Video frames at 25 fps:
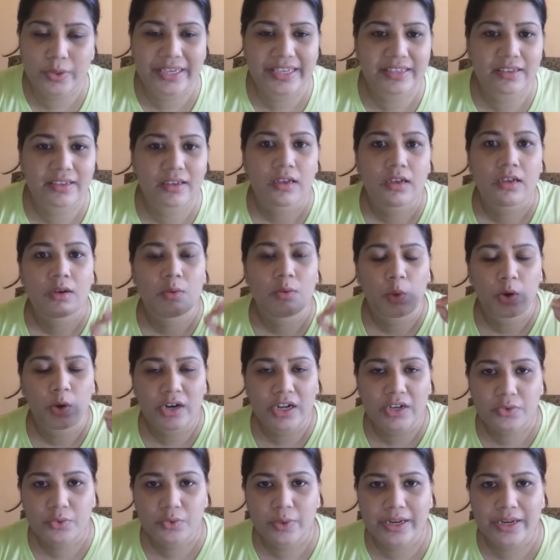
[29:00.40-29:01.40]
doing,
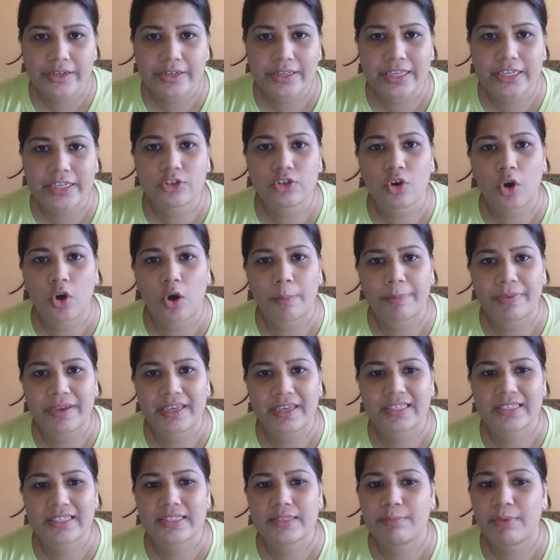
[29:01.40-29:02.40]
what are trending
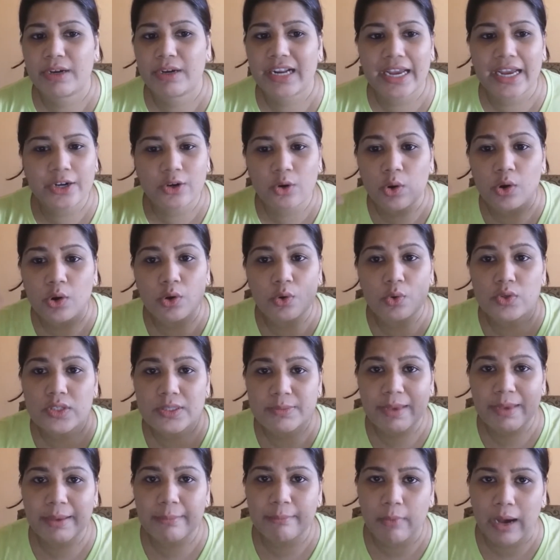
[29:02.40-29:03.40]
topics. But I don't
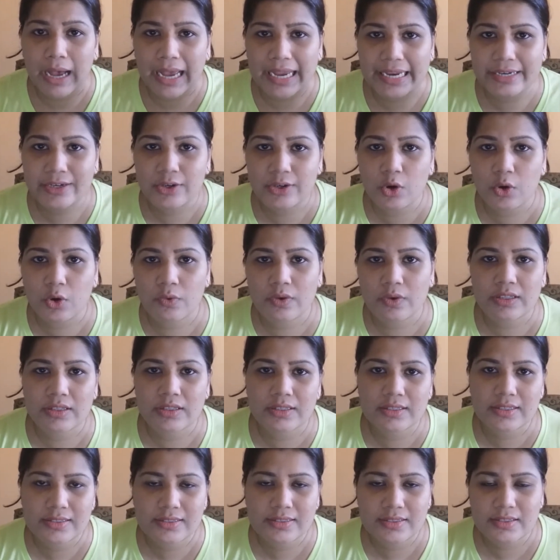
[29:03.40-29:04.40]
lose my mind over
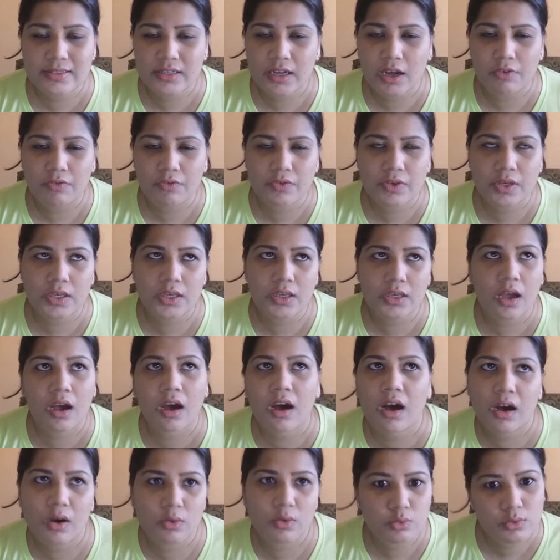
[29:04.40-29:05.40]
the stuff ki
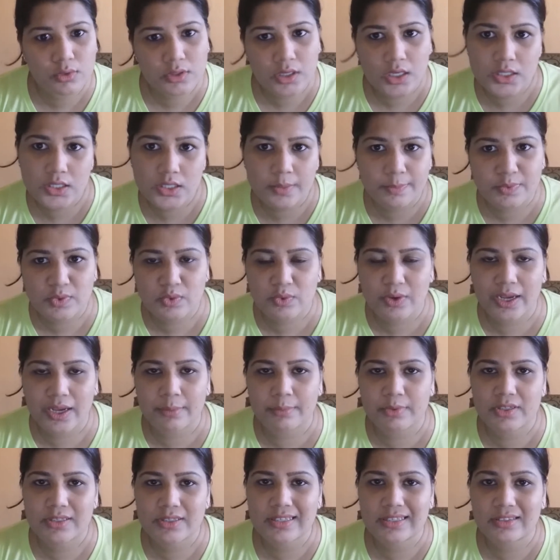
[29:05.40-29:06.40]
haan uske
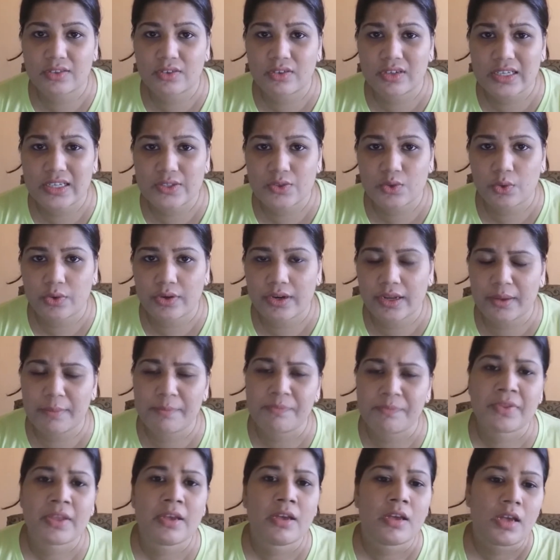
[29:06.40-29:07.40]
subscribers increase ho
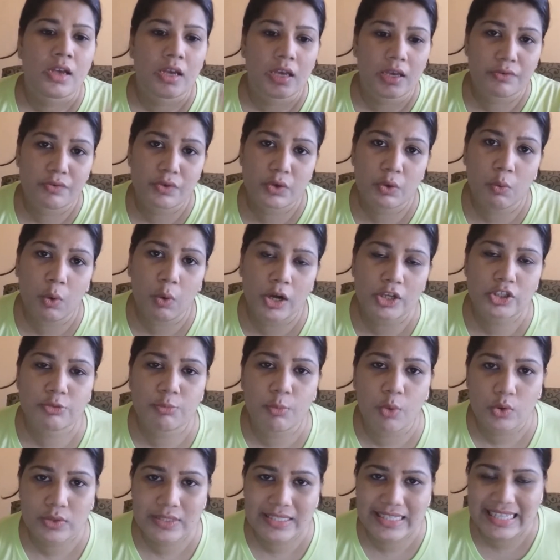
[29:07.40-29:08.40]
rahe. If you
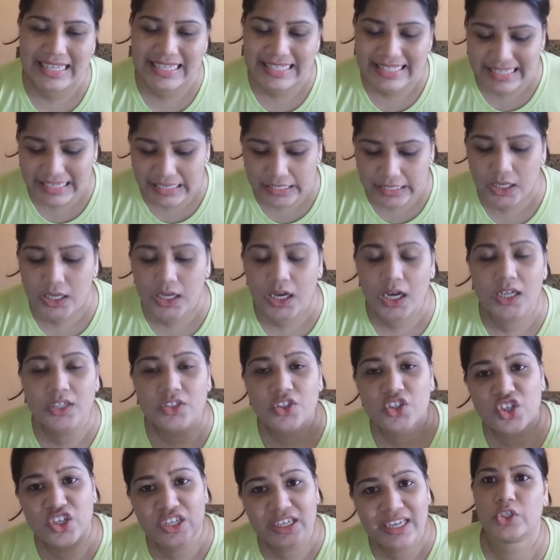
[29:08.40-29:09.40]
watch mostly Sayanka,
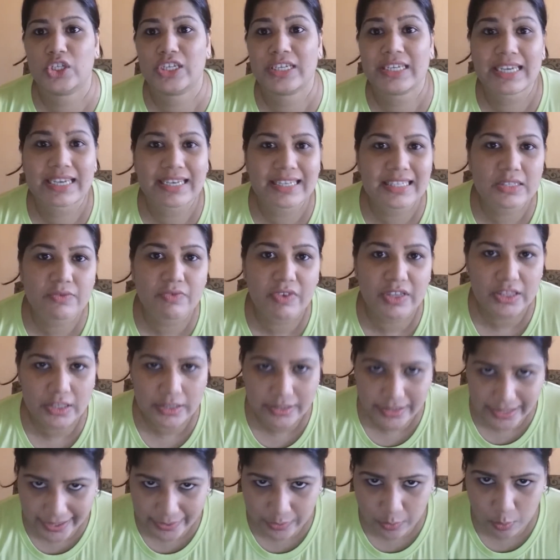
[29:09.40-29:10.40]
she is
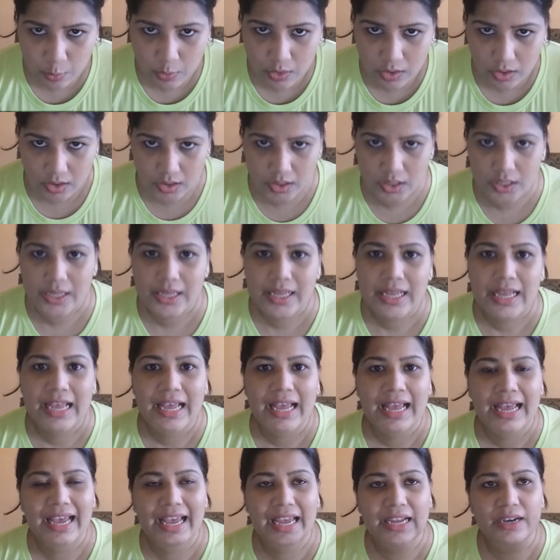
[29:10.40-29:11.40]
with a network,
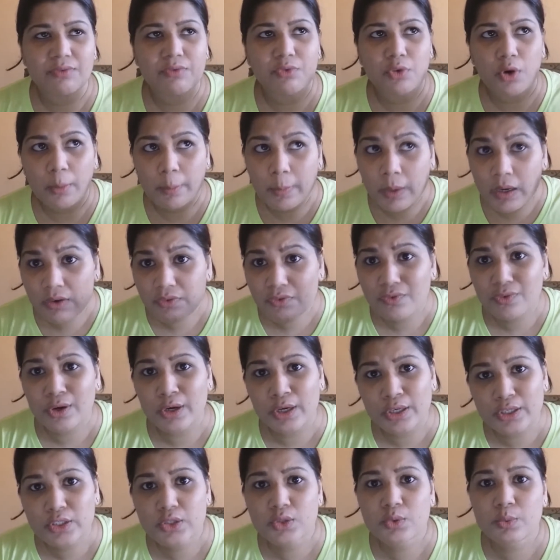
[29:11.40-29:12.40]
and from her
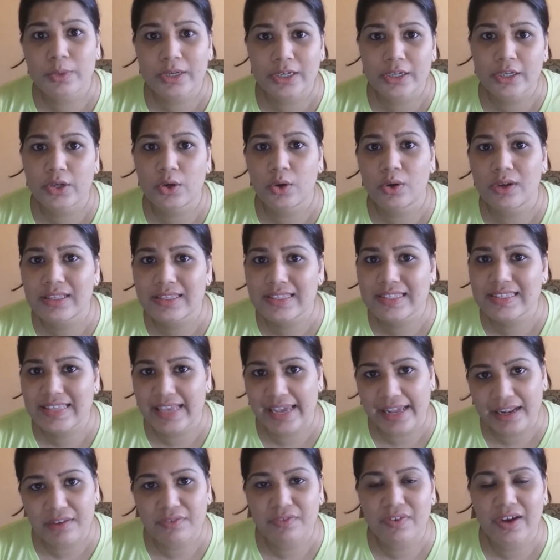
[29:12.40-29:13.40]
first video
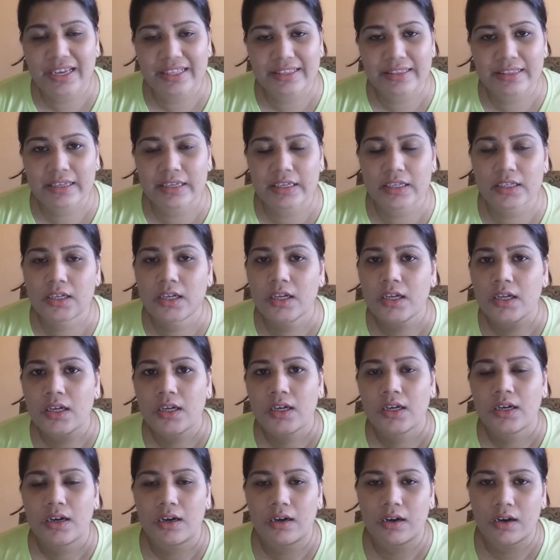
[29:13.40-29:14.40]
itself I think